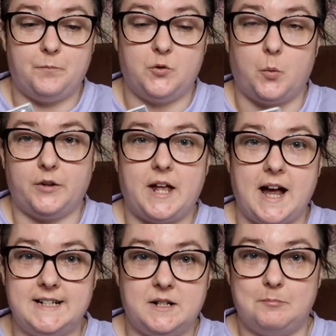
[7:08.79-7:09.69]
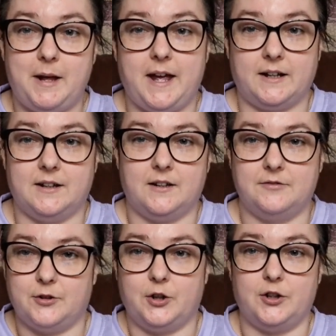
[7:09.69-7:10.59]
the one that I didn't pick
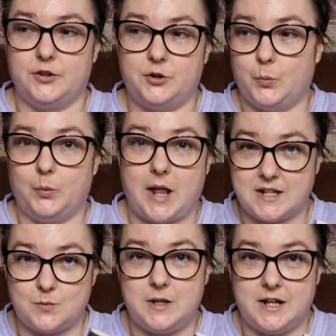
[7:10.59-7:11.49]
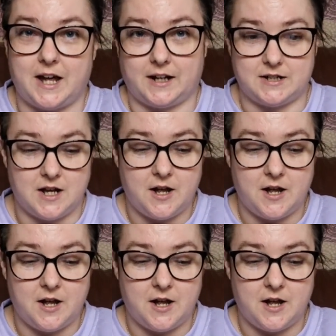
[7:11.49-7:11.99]
for the last weekend,